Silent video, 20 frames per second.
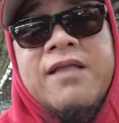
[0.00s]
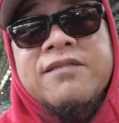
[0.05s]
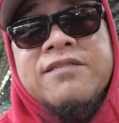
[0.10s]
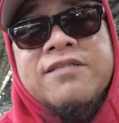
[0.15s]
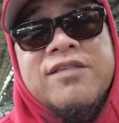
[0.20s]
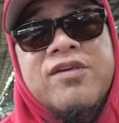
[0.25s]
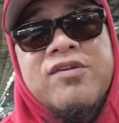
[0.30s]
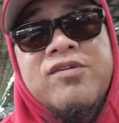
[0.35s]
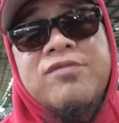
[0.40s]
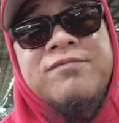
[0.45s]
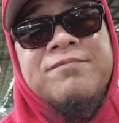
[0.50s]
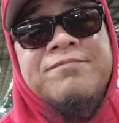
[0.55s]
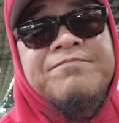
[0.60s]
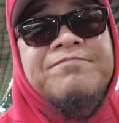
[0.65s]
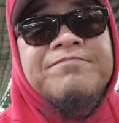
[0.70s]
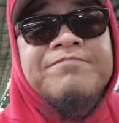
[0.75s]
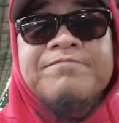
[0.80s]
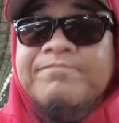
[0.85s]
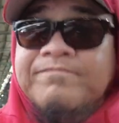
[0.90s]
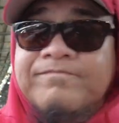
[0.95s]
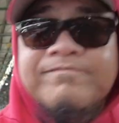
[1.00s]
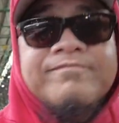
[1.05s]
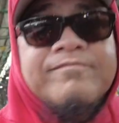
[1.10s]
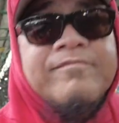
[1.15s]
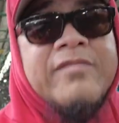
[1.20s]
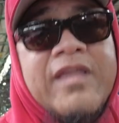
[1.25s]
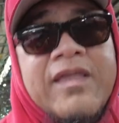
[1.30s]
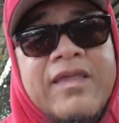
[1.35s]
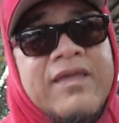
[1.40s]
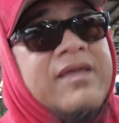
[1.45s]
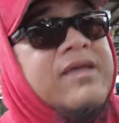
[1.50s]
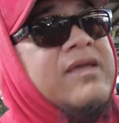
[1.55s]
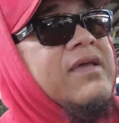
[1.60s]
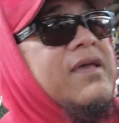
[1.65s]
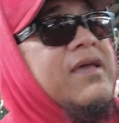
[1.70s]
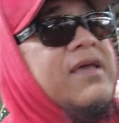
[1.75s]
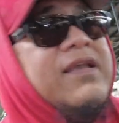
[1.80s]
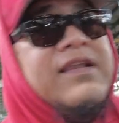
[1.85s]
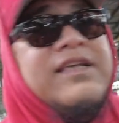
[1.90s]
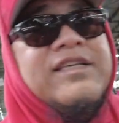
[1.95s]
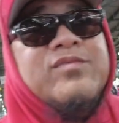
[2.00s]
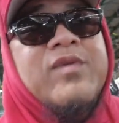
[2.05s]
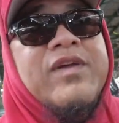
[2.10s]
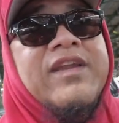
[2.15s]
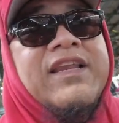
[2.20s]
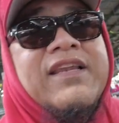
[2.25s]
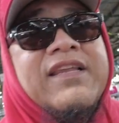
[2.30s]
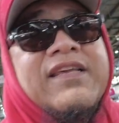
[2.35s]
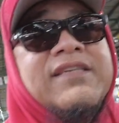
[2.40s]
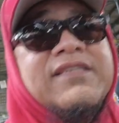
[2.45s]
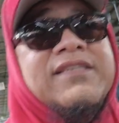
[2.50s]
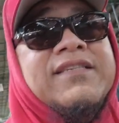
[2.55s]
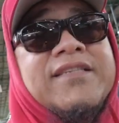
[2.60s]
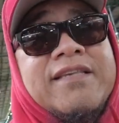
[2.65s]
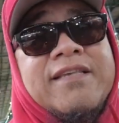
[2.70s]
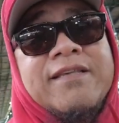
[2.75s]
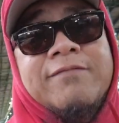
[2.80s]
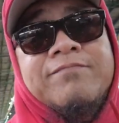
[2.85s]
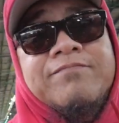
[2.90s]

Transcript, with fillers: So it is what it is.